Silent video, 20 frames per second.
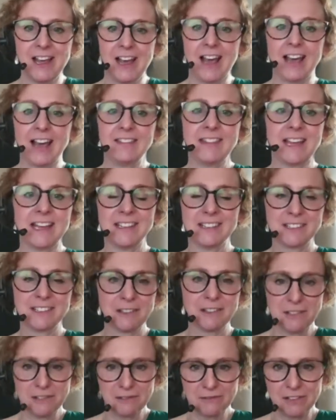and then so
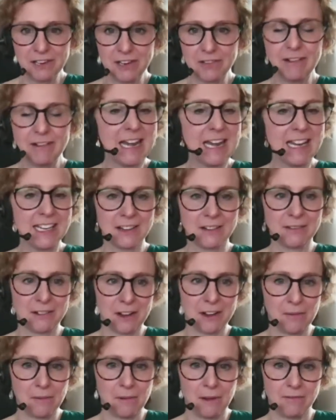you really don't
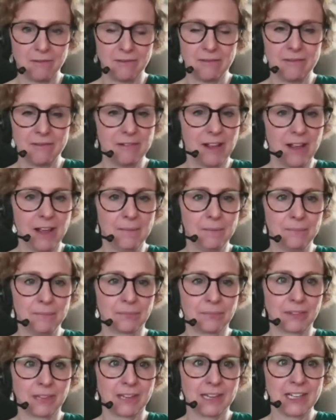know what
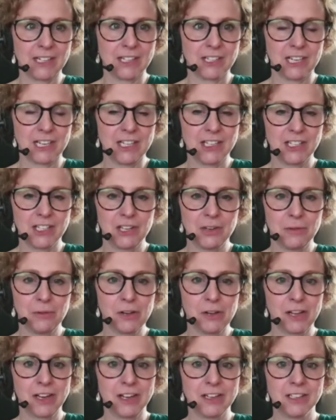legislation you're
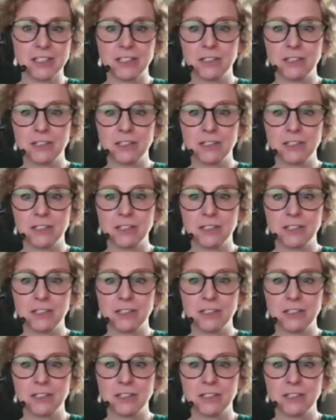working under.